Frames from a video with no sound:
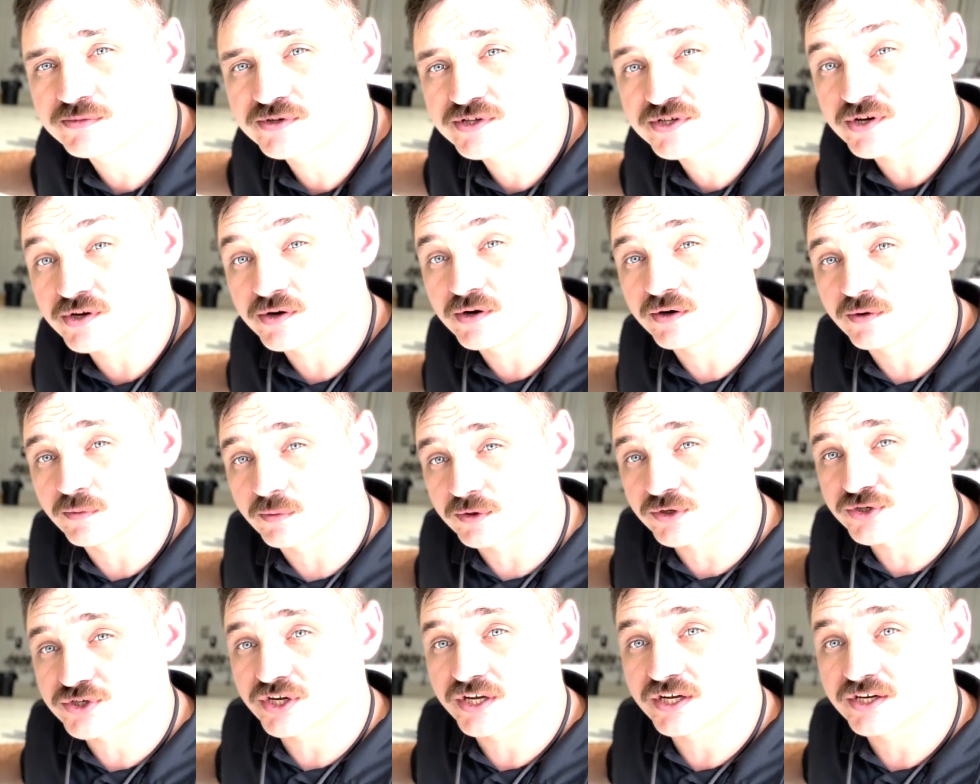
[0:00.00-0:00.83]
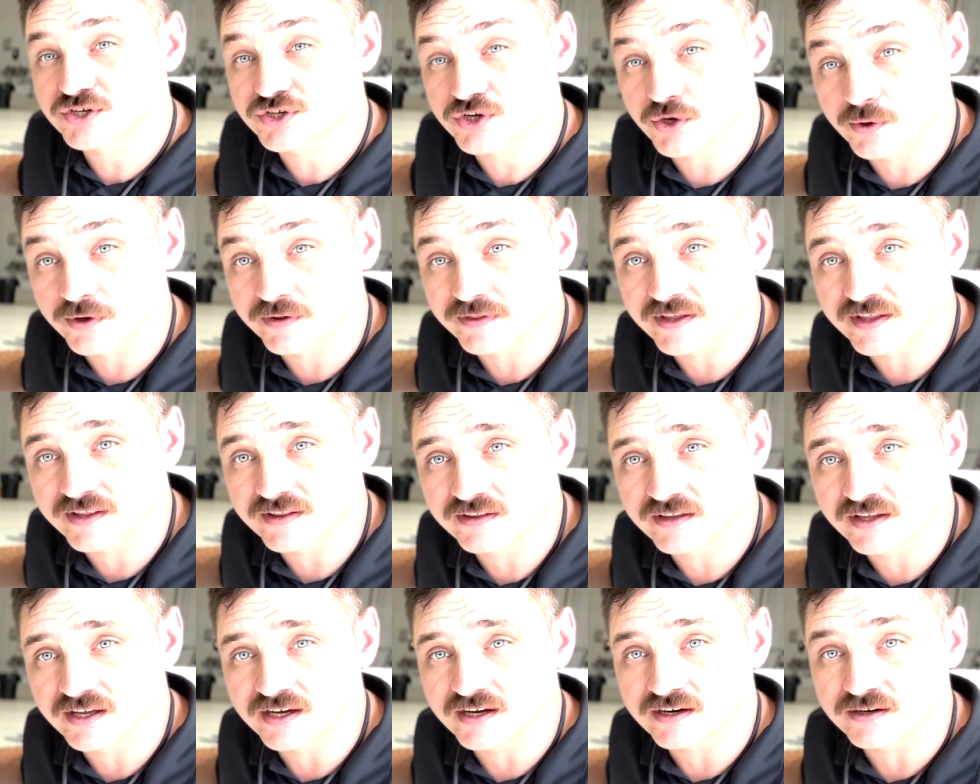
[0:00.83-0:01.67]
So we're showing that
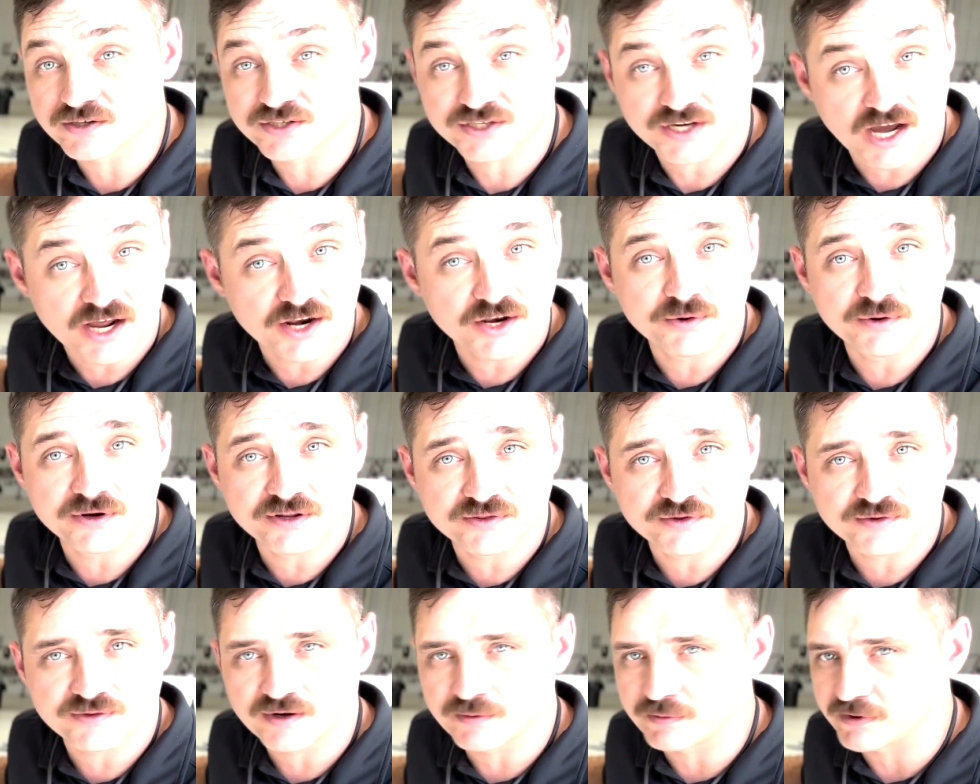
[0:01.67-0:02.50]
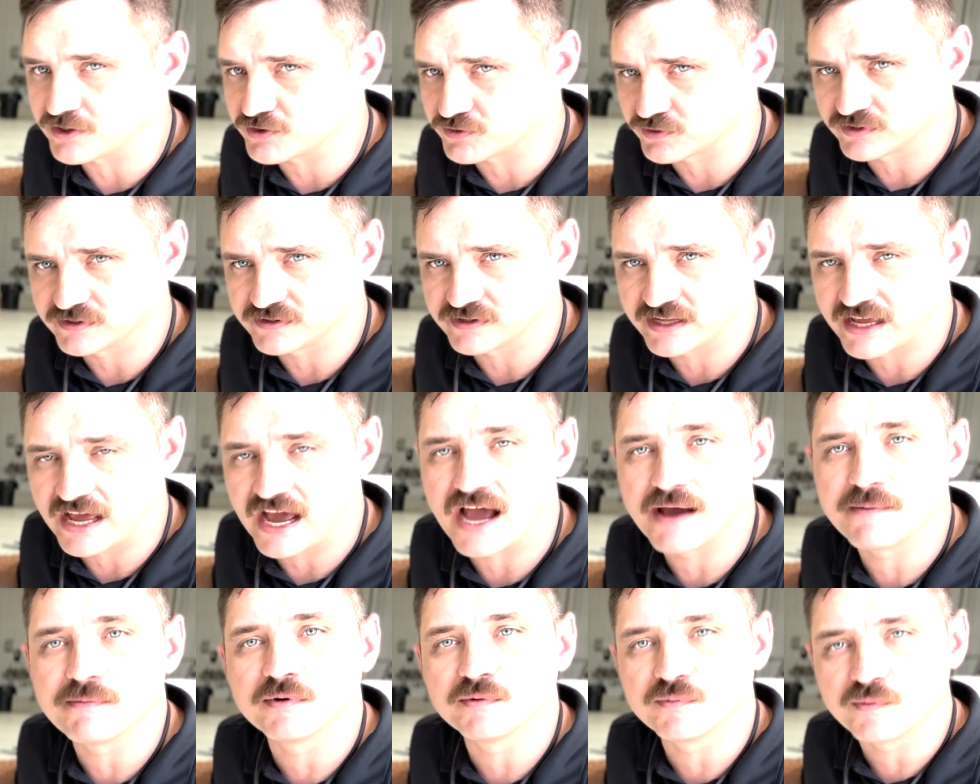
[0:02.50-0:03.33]
there's continuity through there, but it's really, really
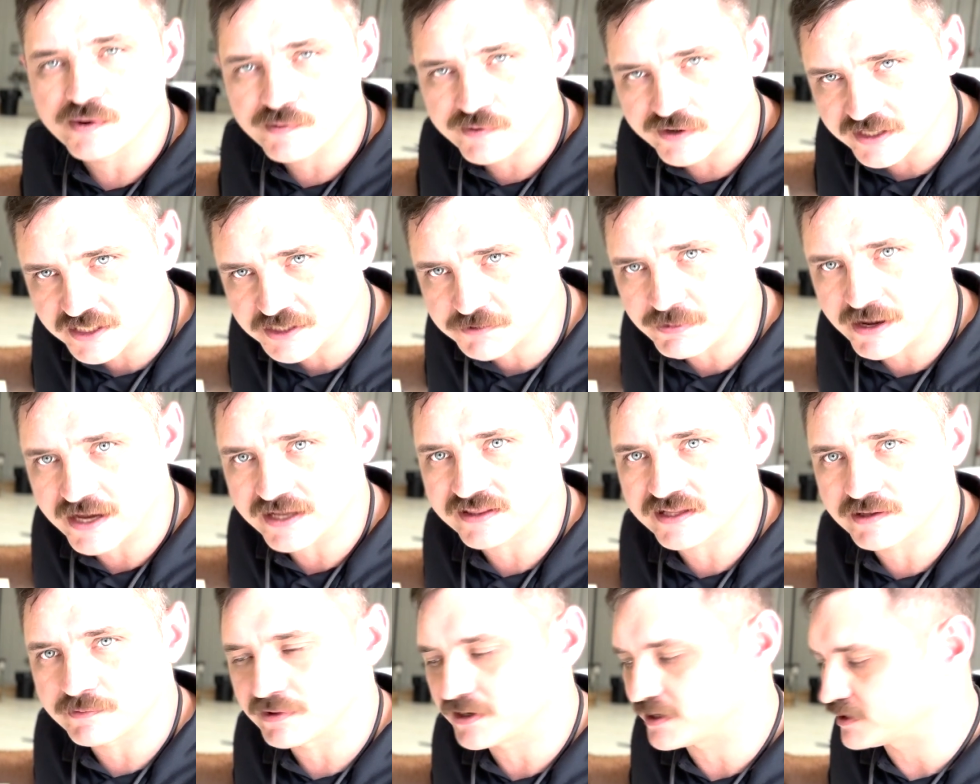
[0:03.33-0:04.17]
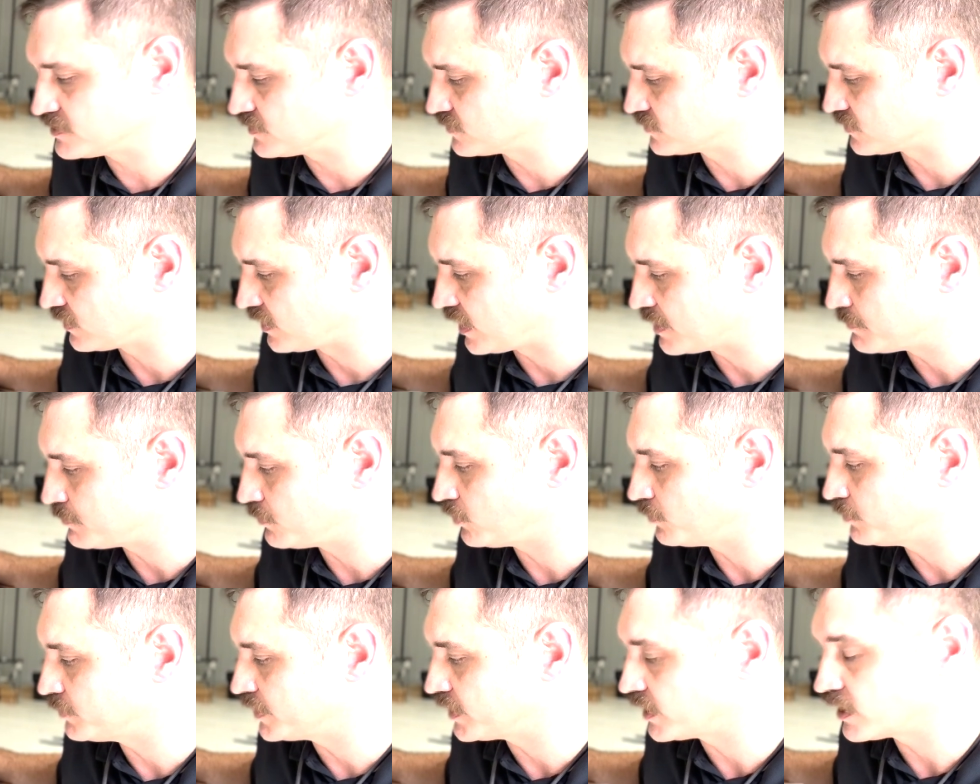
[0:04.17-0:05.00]
high. But we would expect that because there's a light
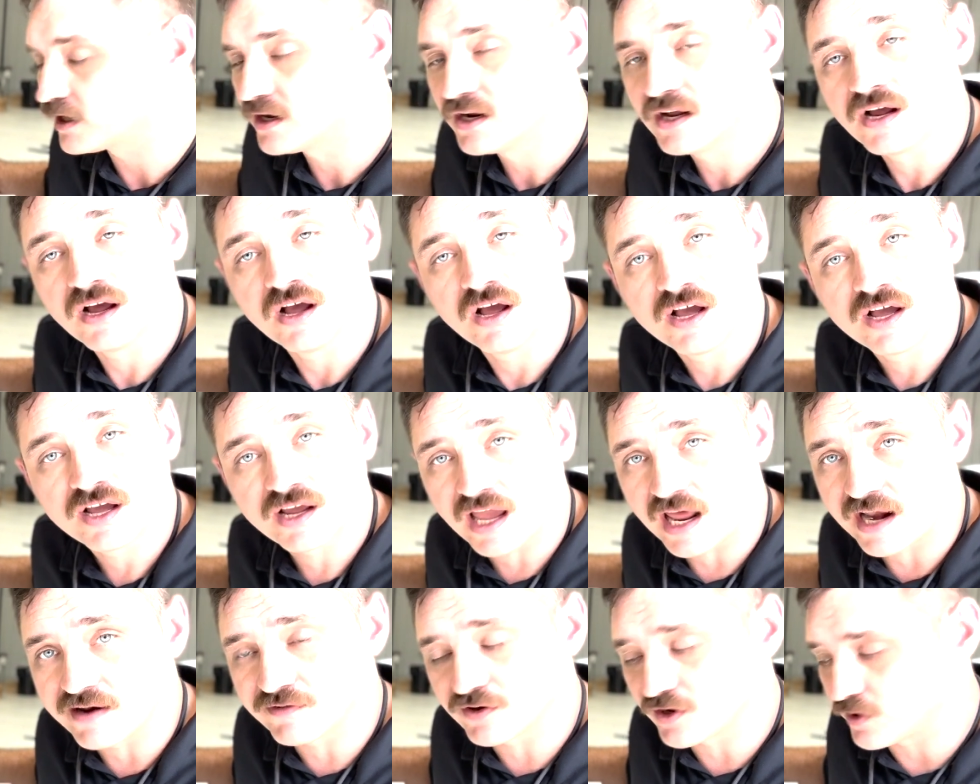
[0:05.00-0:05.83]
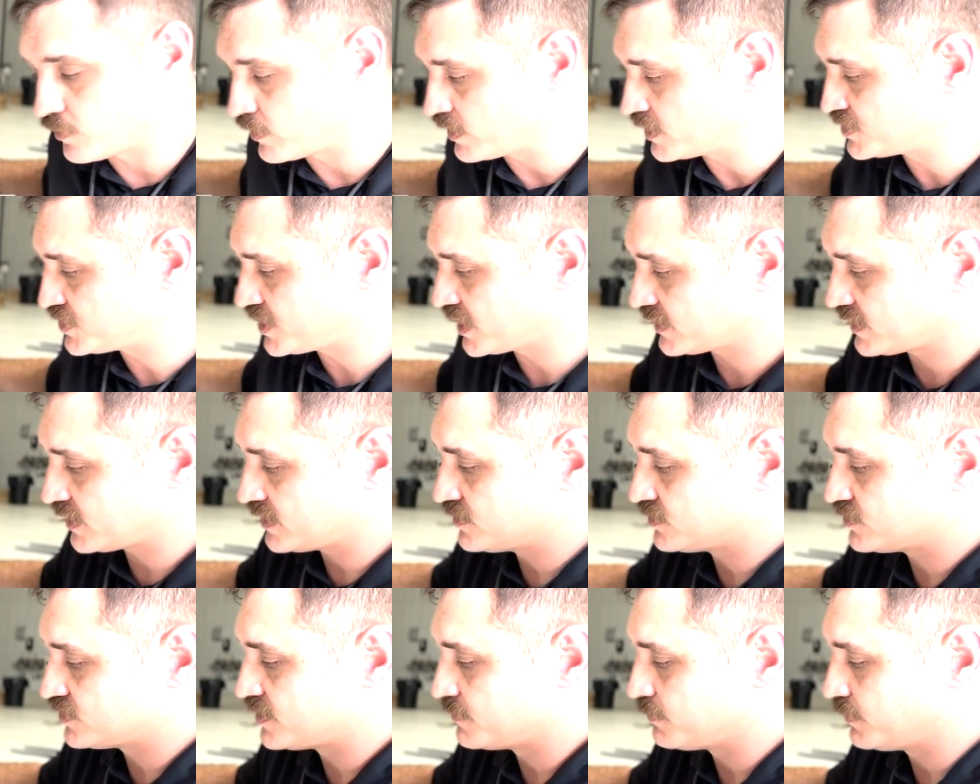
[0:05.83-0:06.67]
bulb there. Kind of a good way to check that is
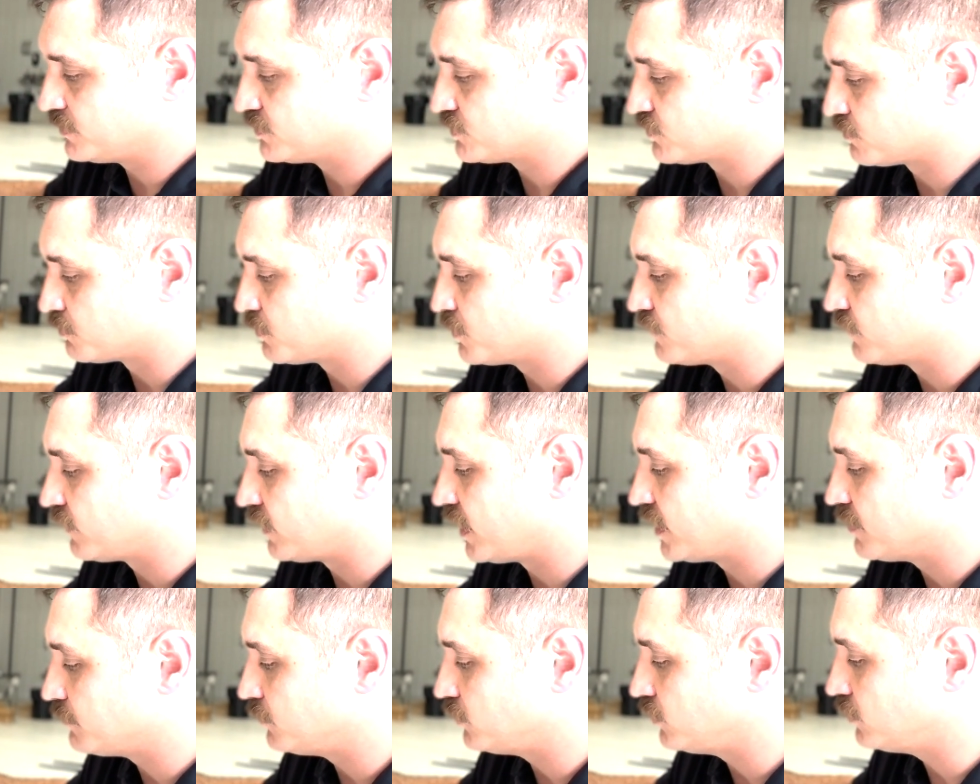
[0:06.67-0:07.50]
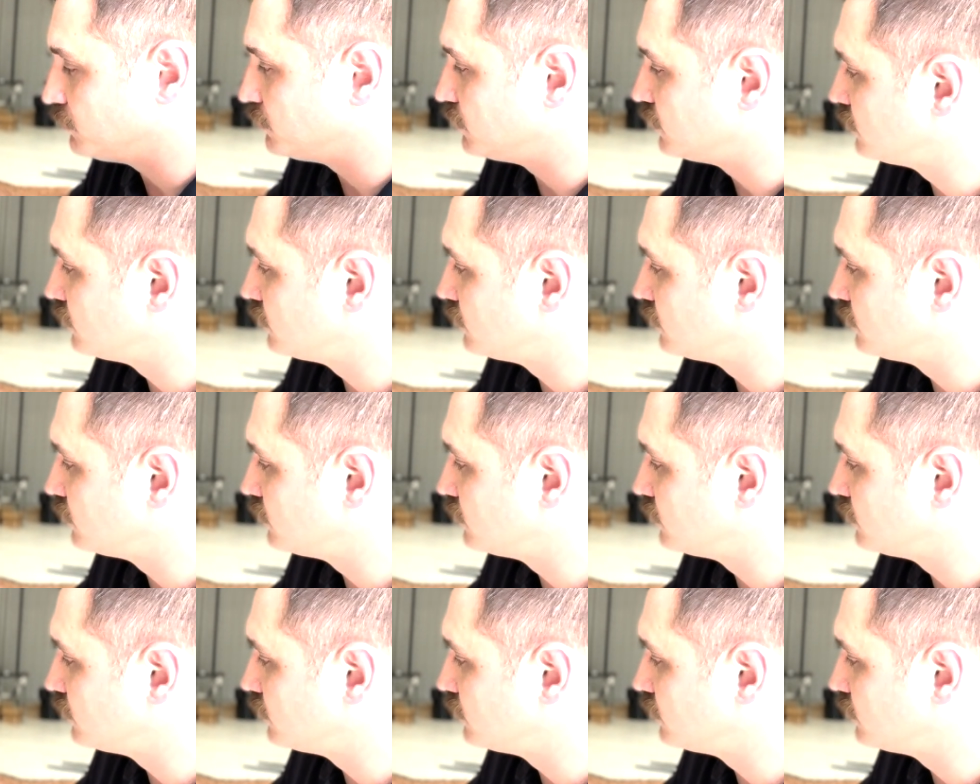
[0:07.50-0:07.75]
just simply remove the light bulb.